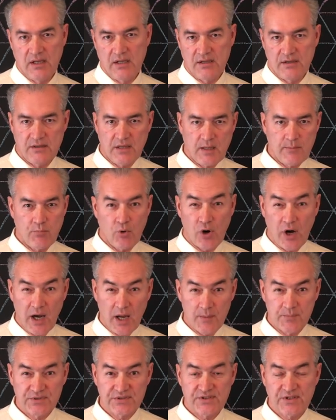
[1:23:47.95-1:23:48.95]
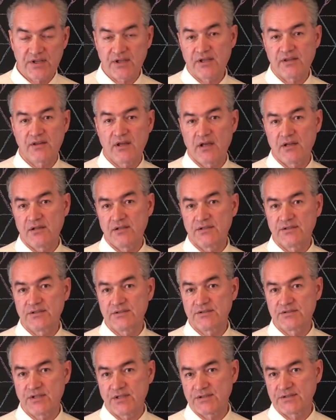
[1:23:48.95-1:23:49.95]
they perhaps think that it's
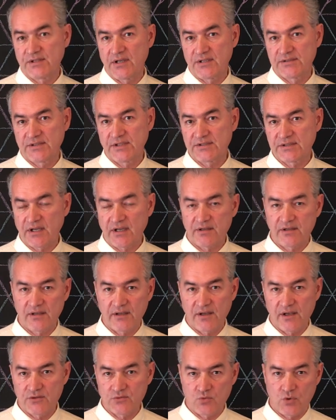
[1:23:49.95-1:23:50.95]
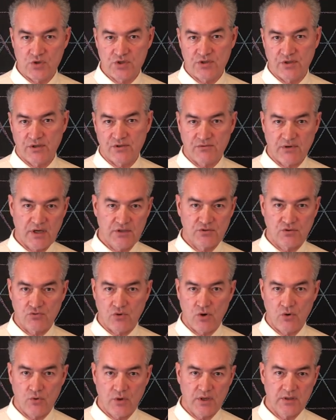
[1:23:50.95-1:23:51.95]
just as exciting as watching grass
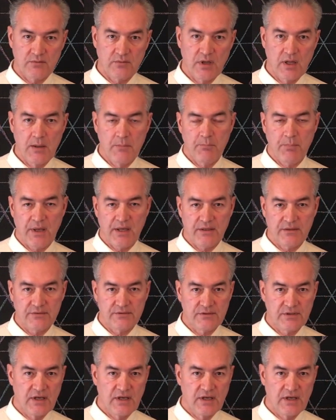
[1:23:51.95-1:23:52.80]
grow and paint